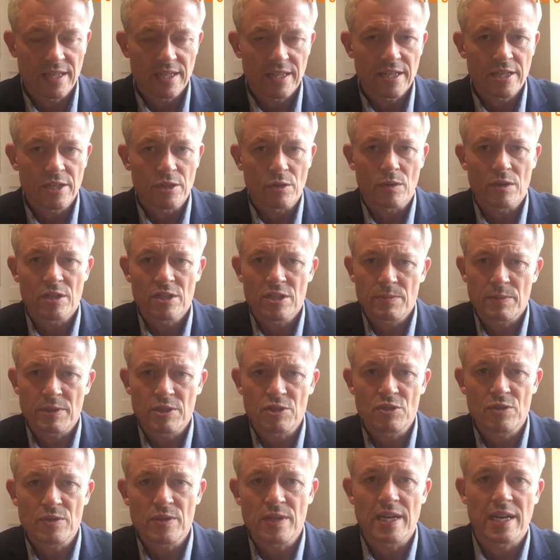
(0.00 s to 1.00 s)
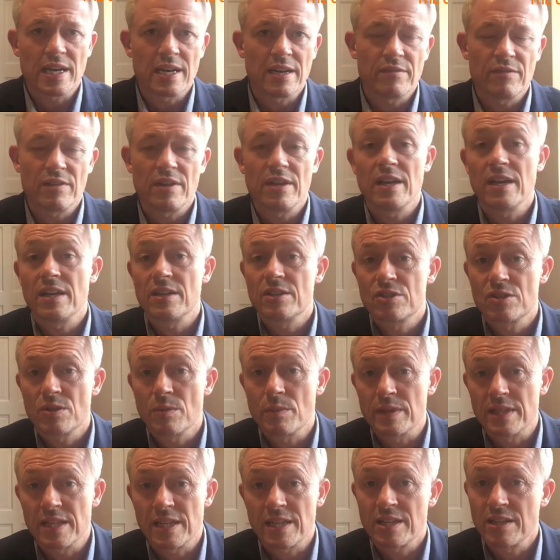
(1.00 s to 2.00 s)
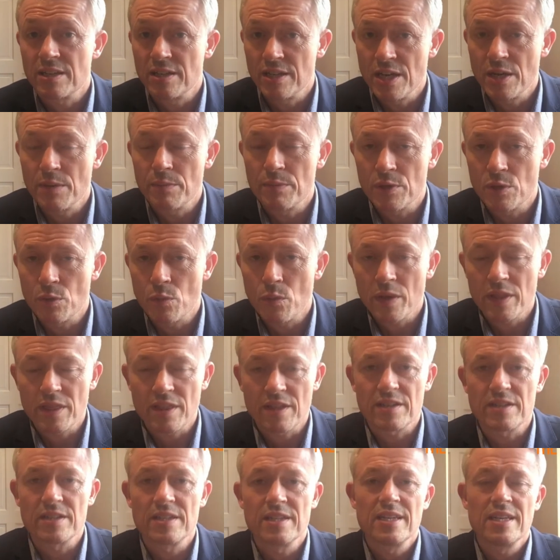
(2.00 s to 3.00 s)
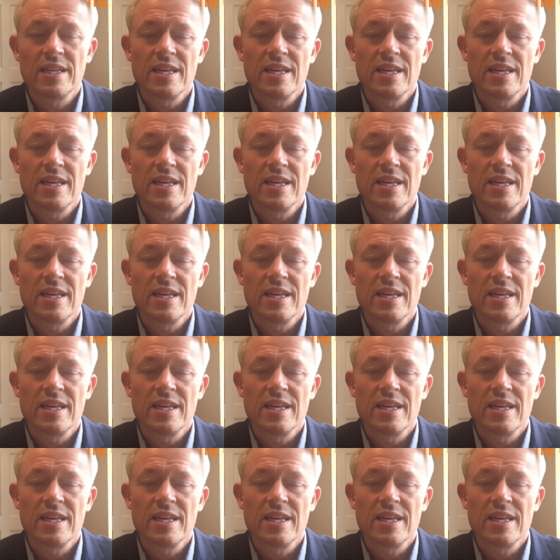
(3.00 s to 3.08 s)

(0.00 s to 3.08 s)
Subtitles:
you know, and especially you have someone that can help you with it.